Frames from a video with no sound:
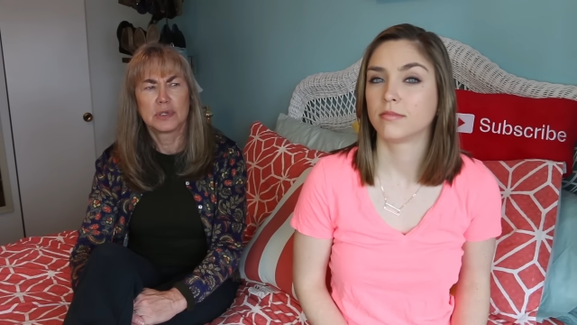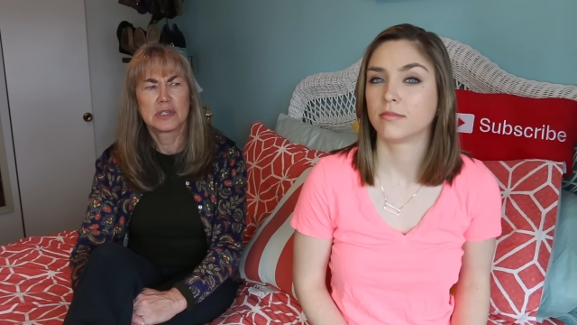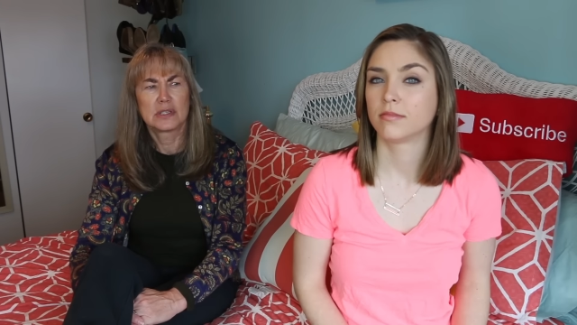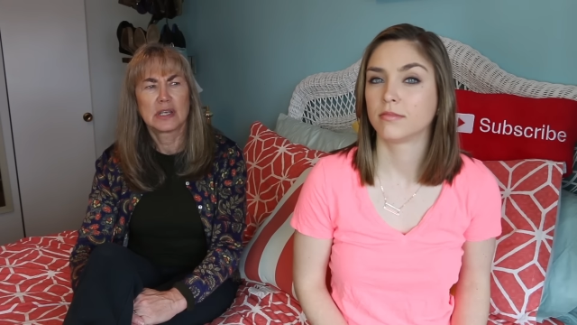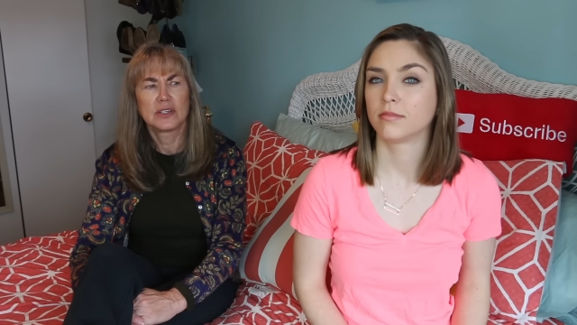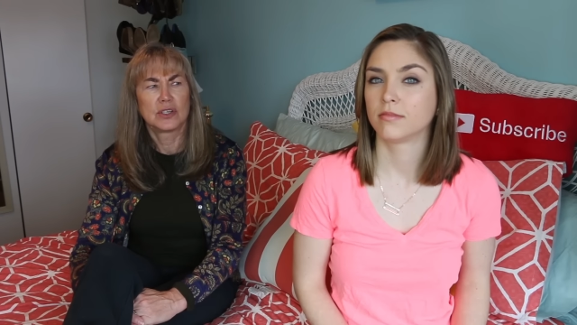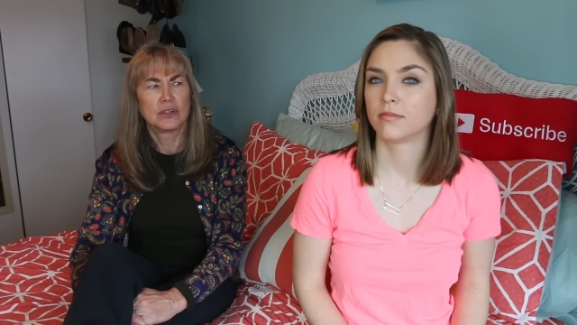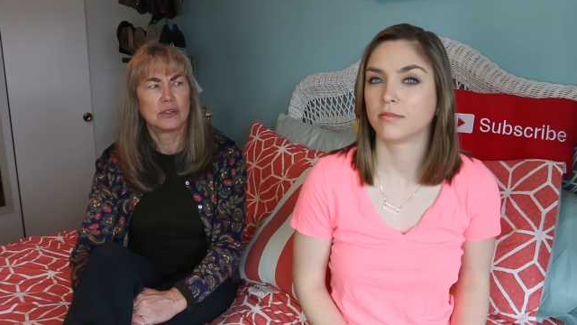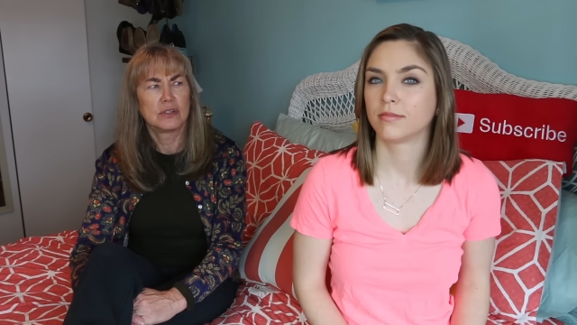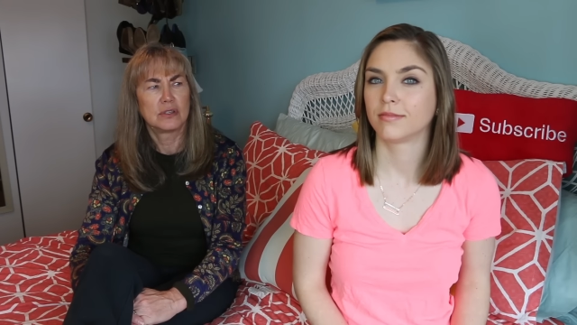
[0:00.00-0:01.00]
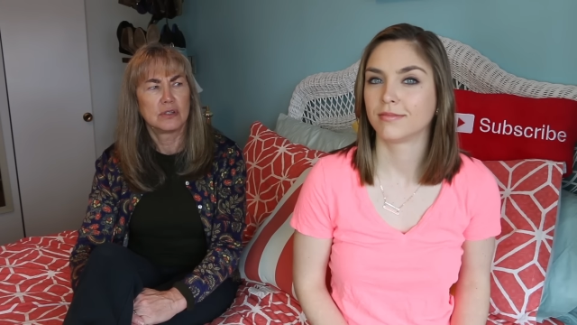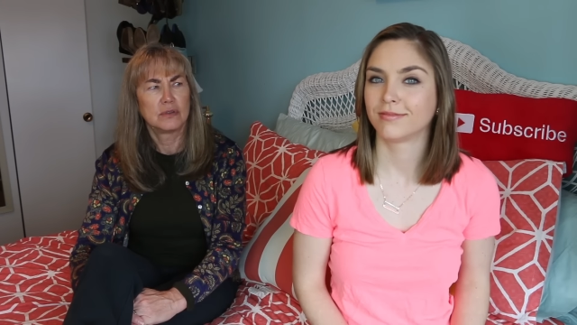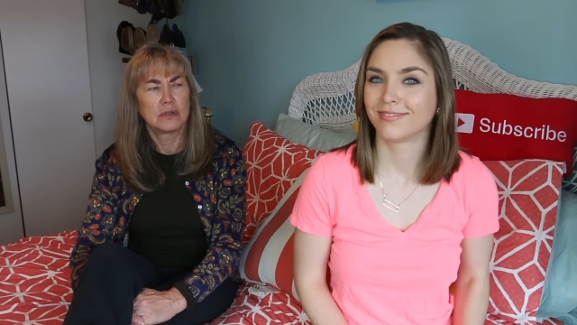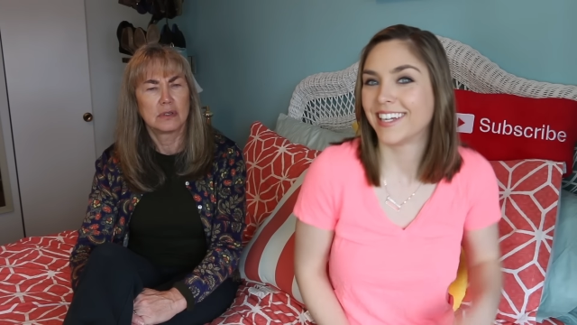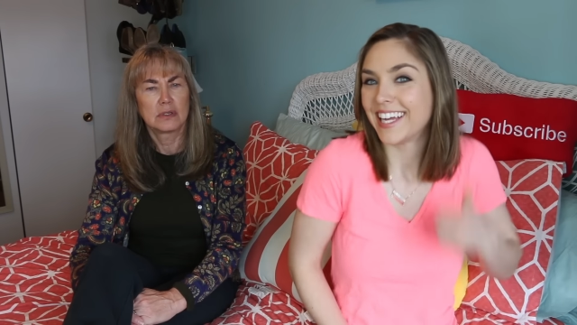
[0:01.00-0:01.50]
Speaker 1: were such a good
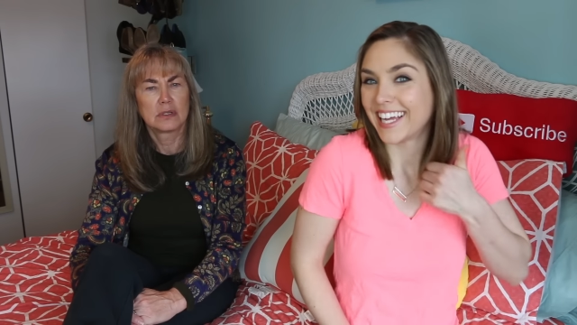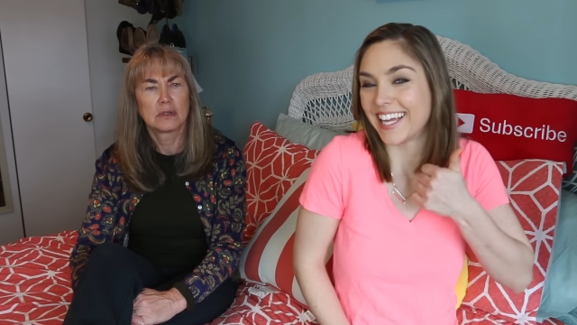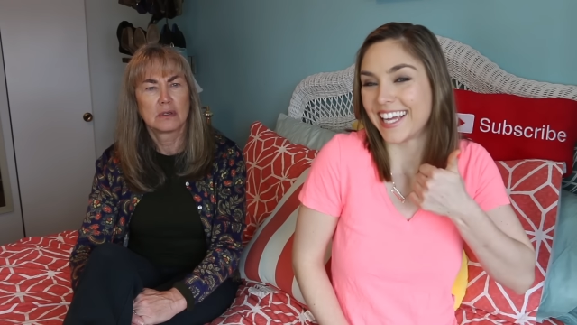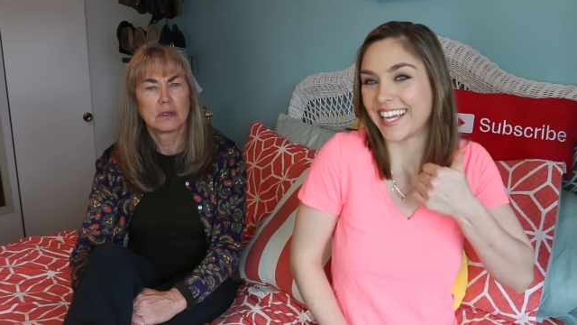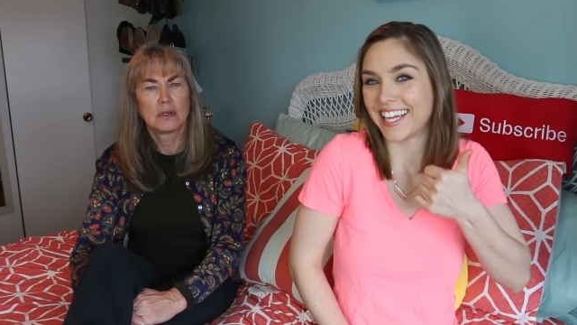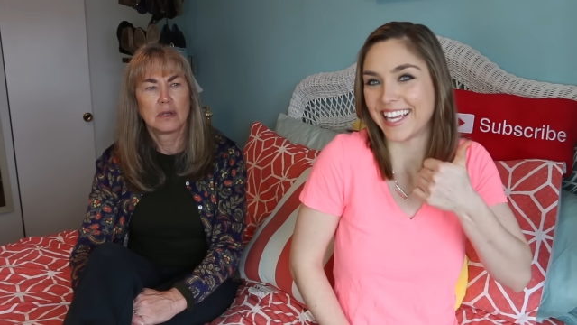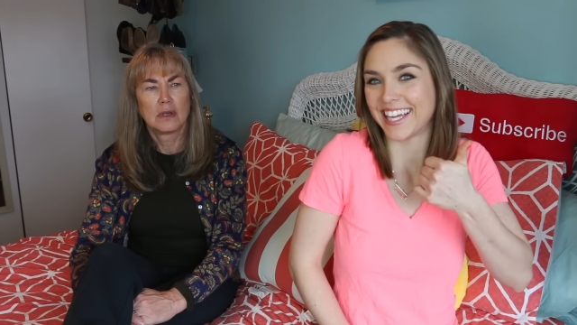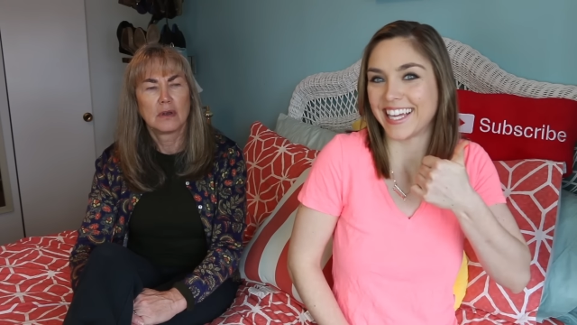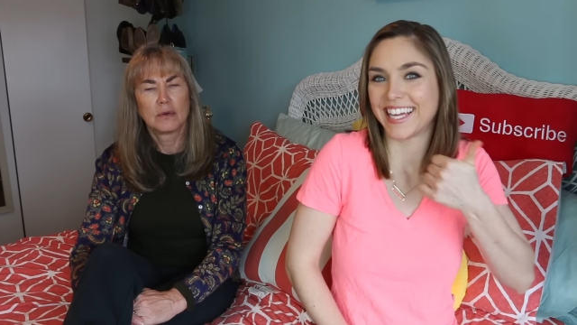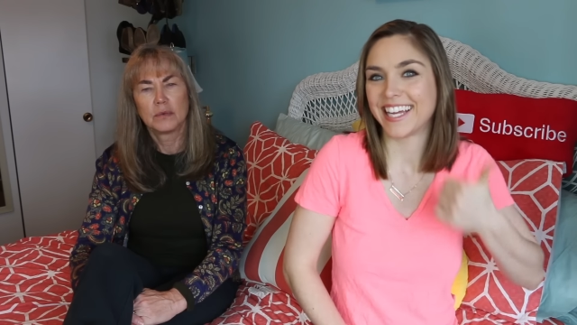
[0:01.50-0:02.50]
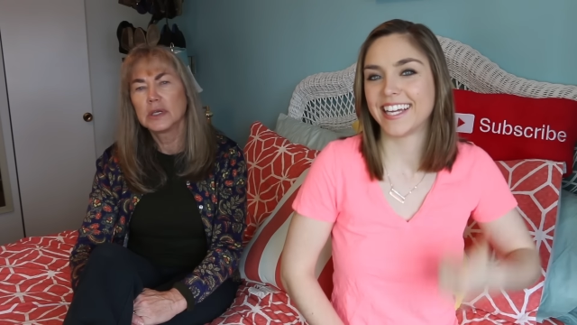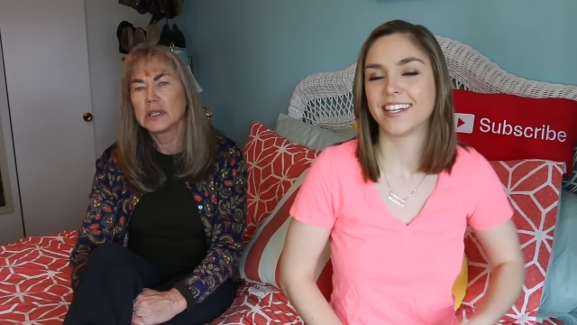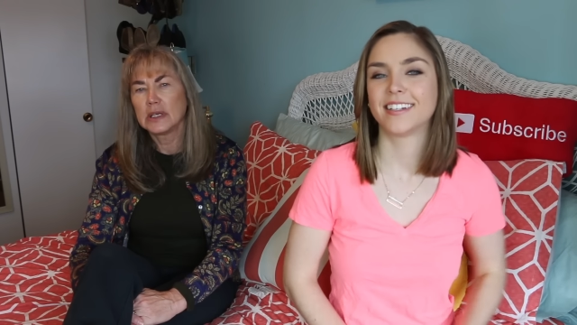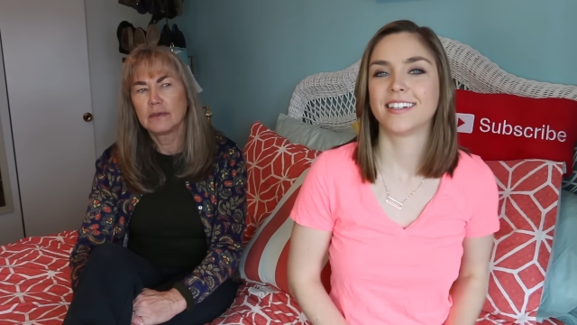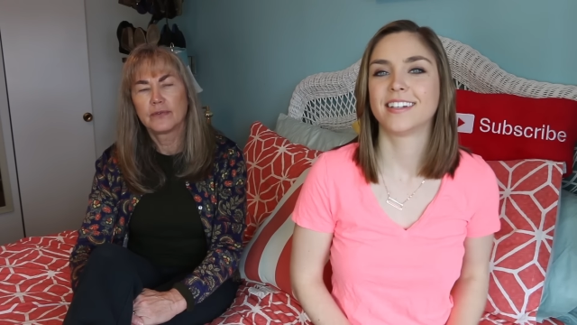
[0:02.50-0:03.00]
student.
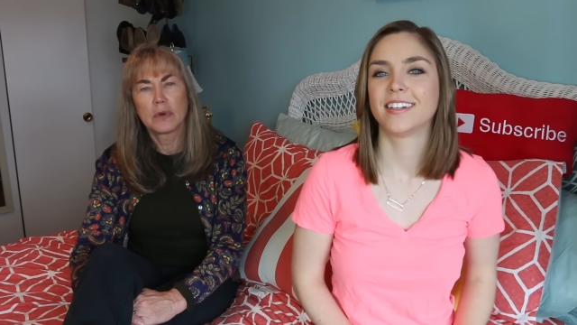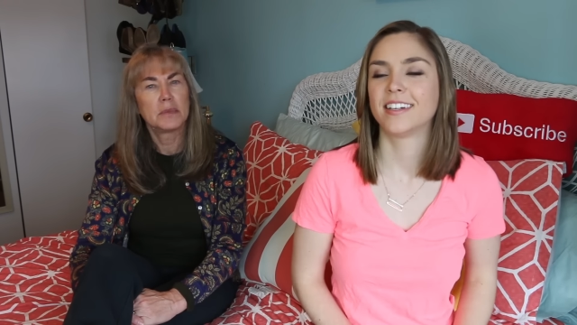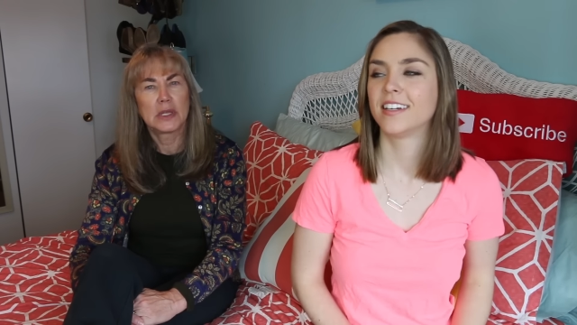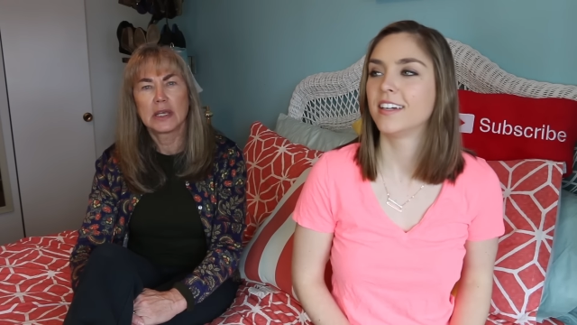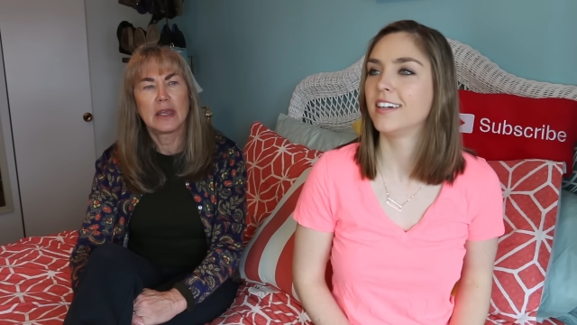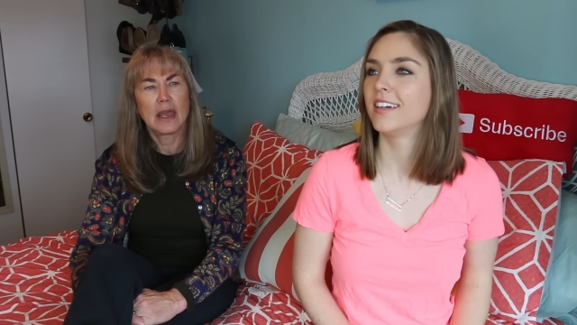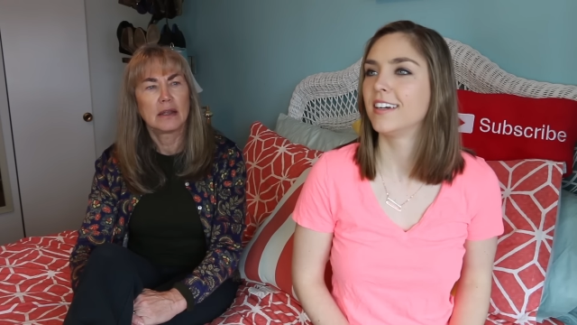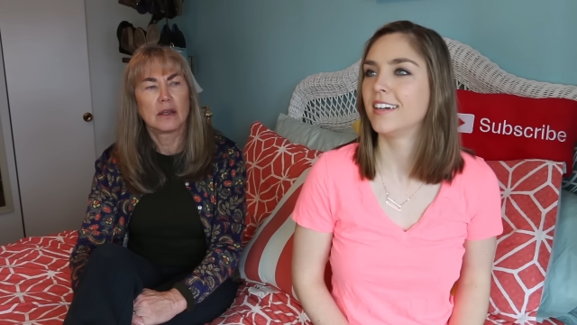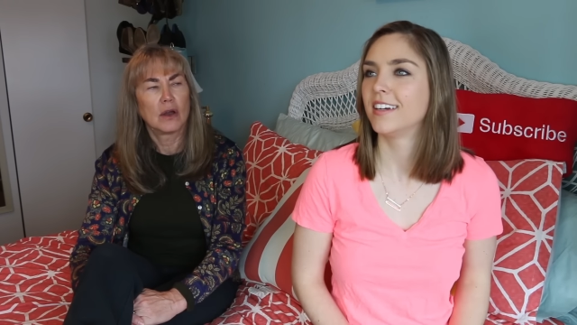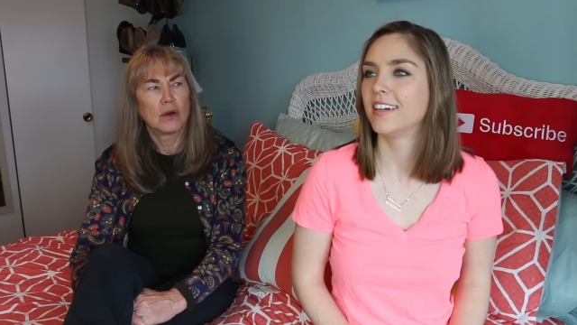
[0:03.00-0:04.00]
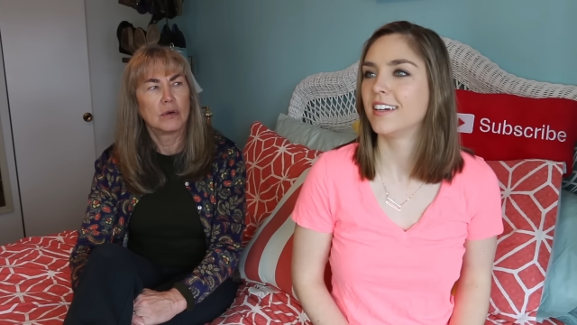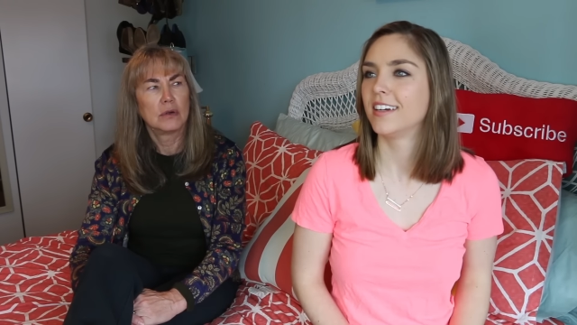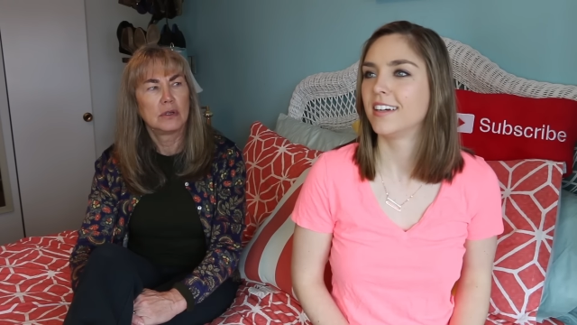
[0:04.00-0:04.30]
Really, from the get-go.